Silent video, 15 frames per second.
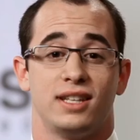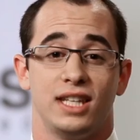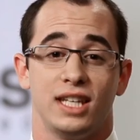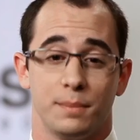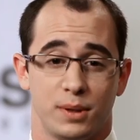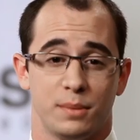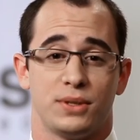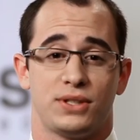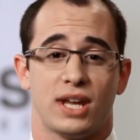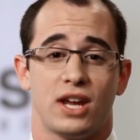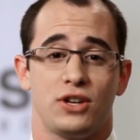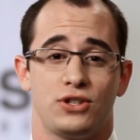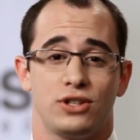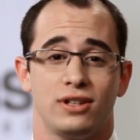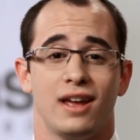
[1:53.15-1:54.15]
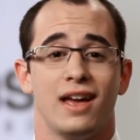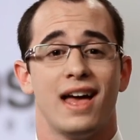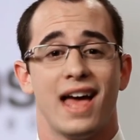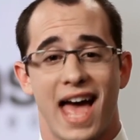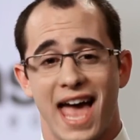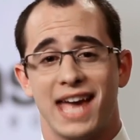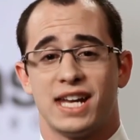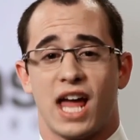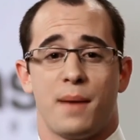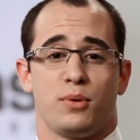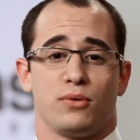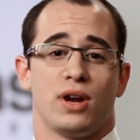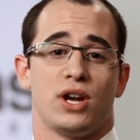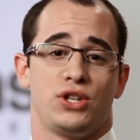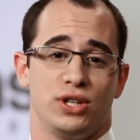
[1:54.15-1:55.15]
in the implementation and
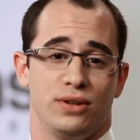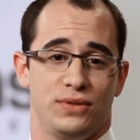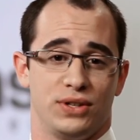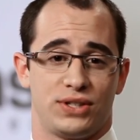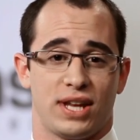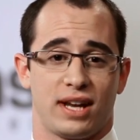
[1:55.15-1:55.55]
operation of this